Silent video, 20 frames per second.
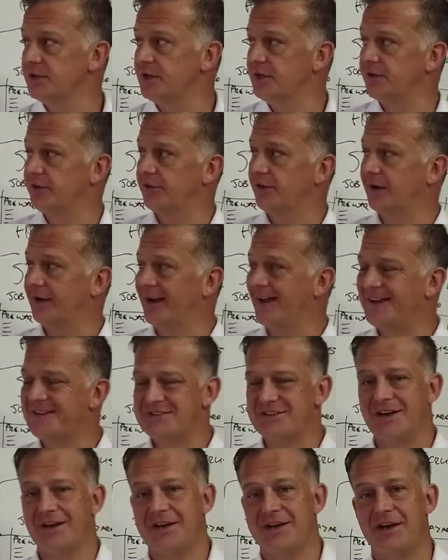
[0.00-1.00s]
either around
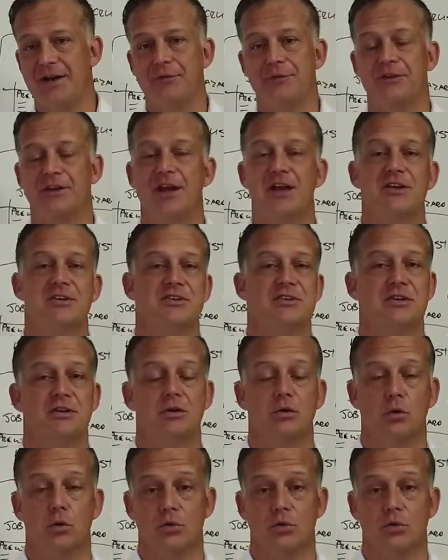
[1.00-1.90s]
hazard identification